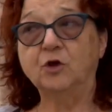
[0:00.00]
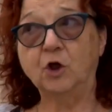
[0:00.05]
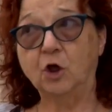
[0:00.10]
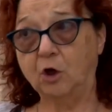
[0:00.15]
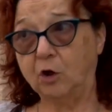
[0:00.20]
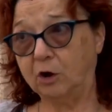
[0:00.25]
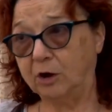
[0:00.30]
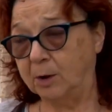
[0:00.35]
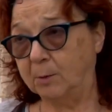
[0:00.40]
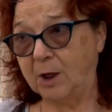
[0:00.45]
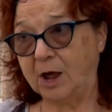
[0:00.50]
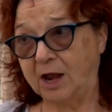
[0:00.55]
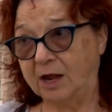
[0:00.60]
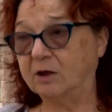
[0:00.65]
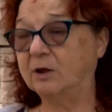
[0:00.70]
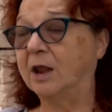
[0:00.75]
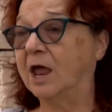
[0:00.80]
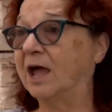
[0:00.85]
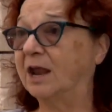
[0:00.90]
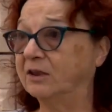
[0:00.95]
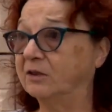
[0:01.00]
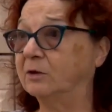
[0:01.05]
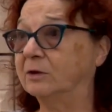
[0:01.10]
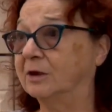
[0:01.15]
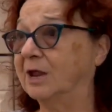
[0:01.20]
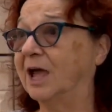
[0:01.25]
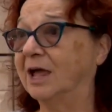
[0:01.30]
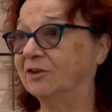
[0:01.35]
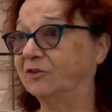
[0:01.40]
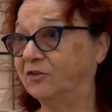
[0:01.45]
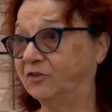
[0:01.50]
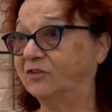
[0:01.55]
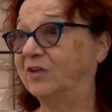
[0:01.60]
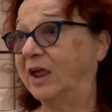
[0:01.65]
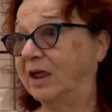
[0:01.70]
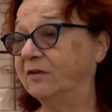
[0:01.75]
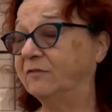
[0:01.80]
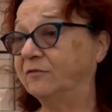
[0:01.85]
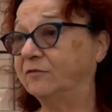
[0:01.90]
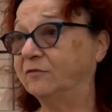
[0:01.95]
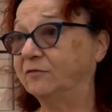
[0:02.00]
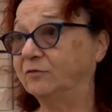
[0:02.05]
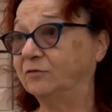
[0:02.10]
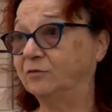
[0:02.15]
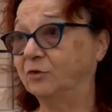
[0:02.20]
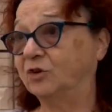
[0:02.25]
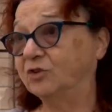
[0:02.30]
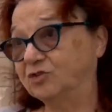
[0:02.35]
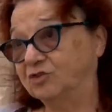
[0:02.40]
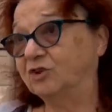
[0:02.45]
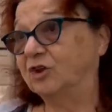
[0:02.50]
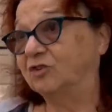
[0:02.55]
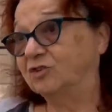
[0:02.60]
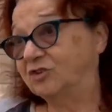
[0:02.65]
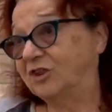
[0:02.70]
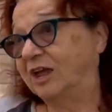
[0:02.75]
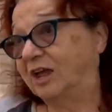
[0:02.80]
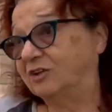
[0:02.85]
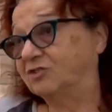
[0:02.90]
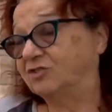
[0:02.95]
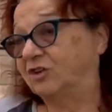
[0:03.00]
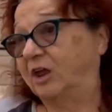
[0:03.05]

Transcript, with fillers: No, not, not, not safe. I shouldn't take a